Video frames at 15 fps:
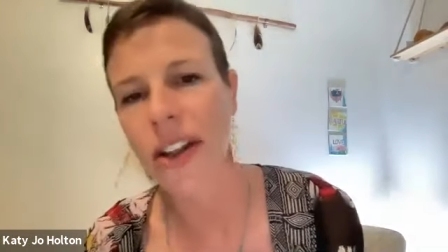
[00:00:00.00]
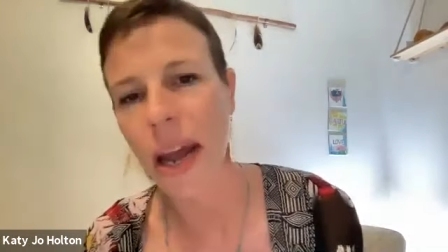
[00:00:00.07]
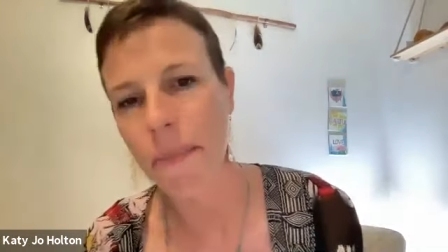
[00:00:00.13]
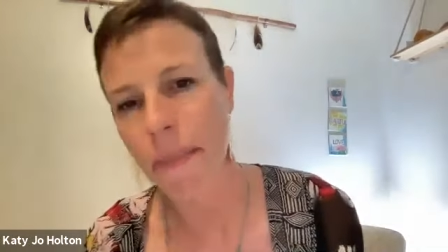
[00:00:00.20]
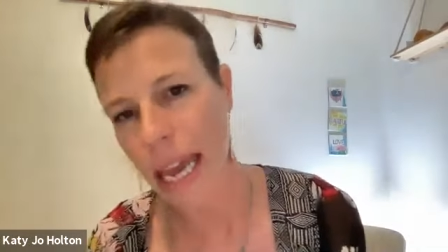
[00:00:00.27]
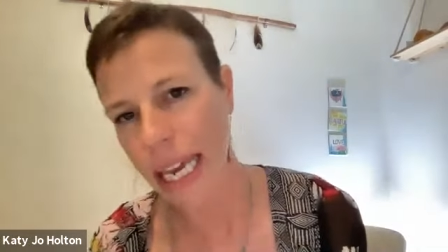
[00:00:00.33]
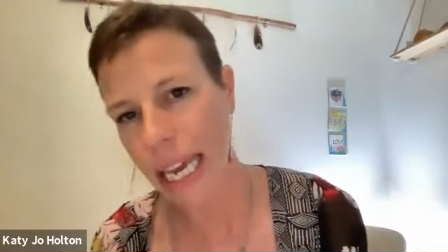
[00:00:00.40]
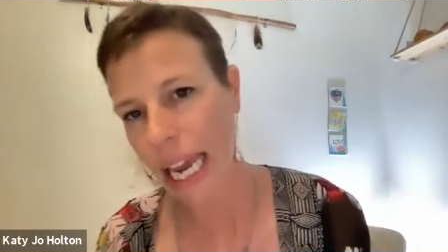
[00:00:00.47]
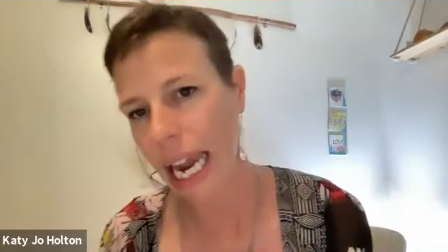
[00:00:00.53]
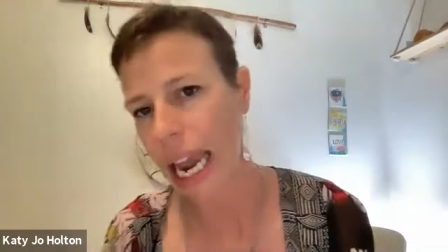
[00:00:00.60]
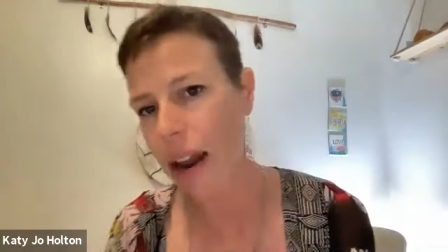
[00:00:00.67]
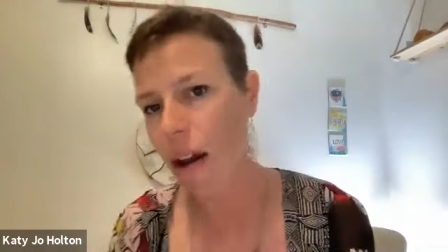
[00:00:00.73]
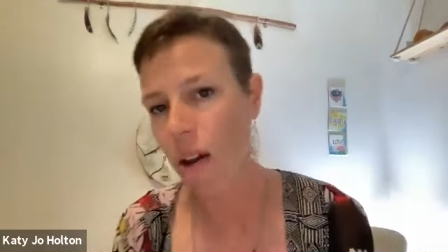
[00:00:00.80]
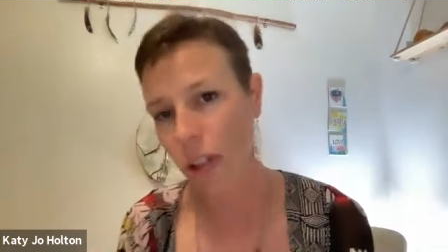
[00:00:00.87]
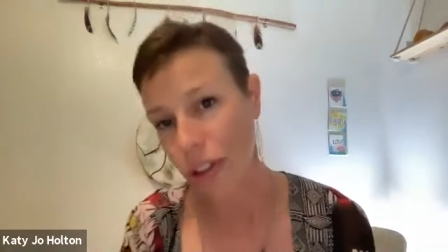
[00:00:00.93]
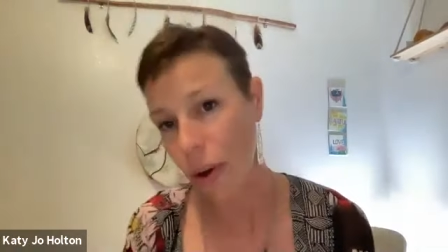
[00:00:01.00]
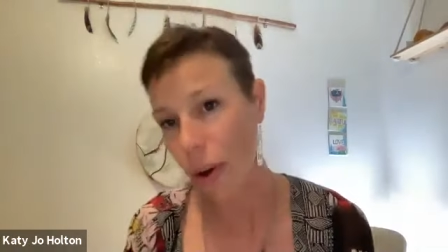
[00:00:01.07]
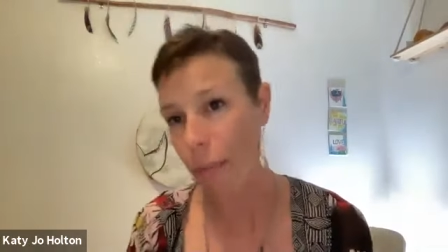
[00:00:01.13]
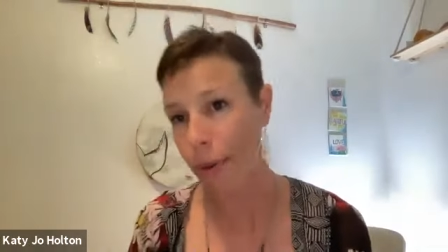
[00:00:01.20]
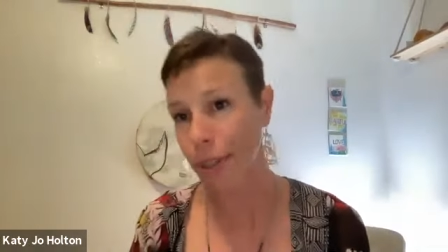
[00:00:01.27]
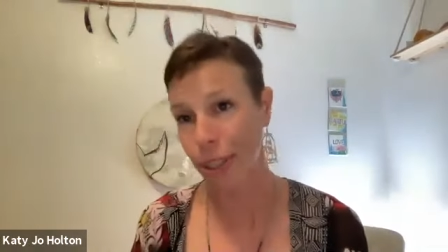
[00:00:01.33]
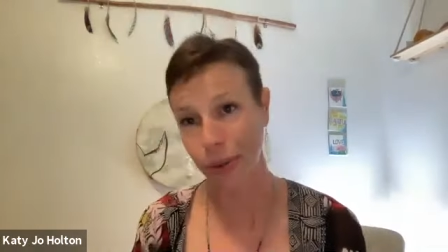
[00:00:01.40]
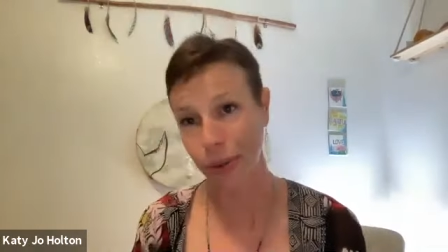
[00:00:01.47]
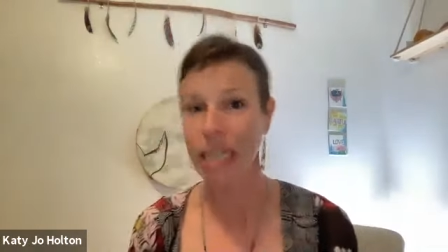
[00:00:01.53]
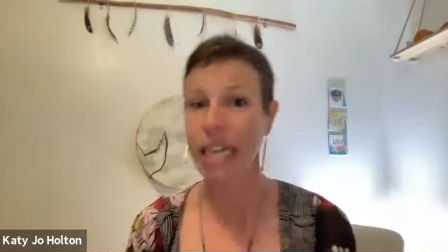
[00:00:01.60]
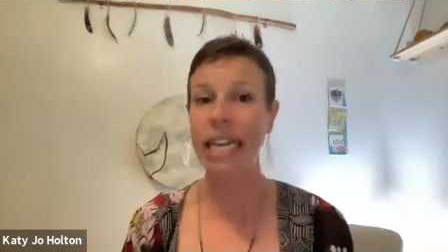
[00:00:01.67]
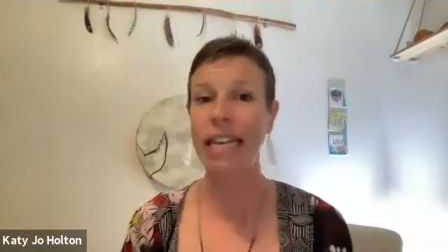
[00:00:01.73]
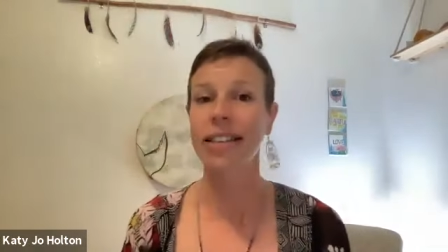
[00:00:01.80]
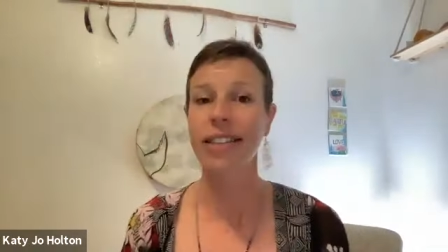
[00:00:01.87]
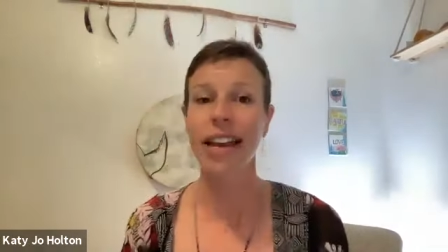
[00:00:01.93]
that I'm making and also
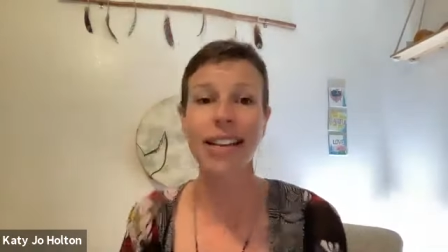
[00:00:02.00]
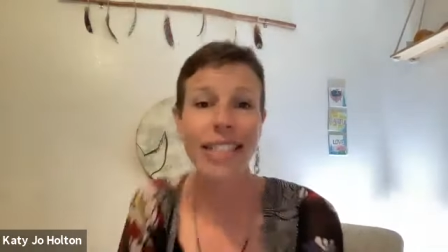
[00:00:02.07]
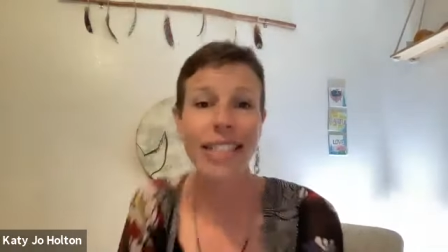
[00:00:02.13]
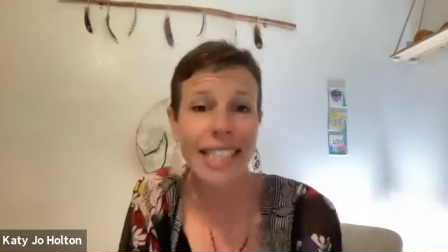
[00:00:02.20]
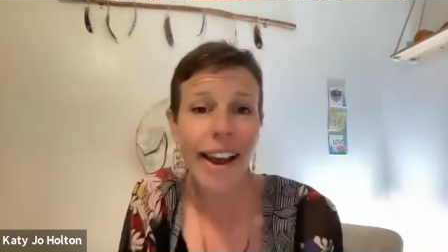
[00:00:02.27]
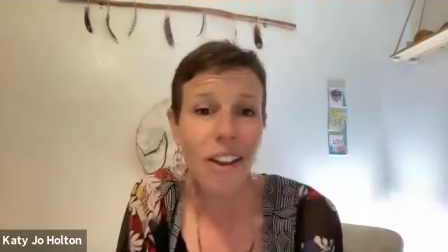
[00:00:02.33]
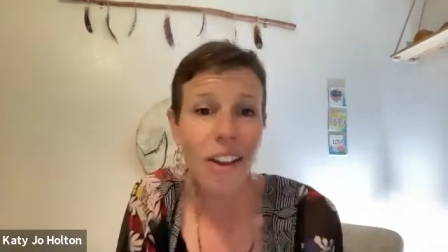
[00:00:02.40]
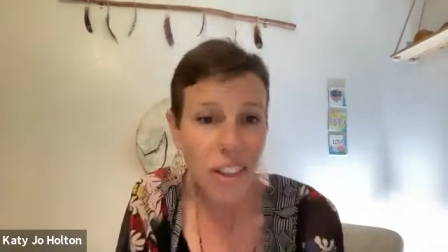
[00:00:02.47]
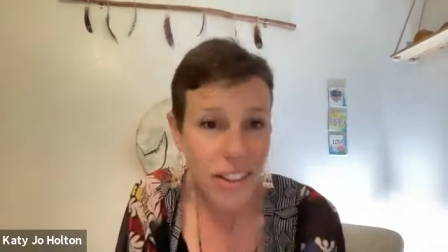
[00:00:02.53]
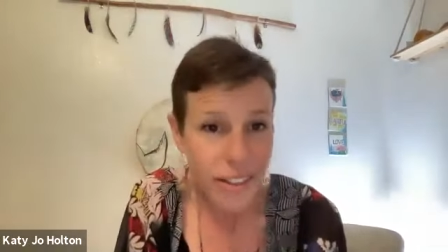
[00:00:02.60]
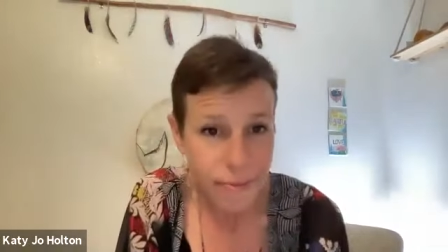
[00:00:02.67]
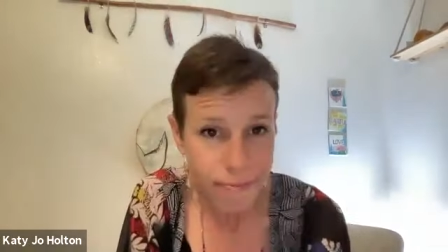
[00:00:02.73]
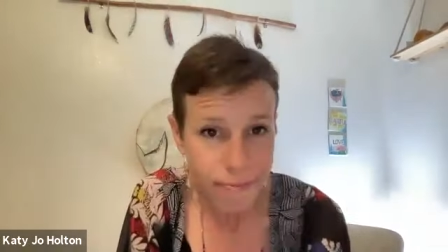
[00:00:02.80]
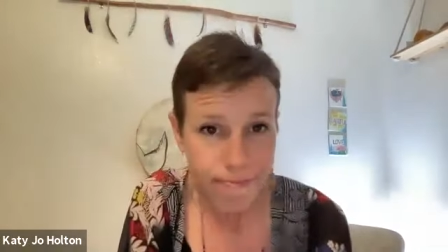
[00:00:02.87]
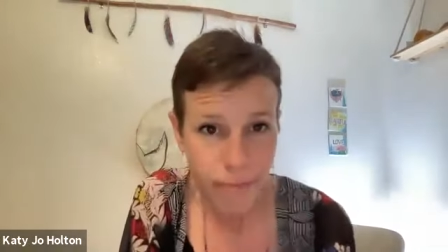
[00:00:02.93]
opportunities and details.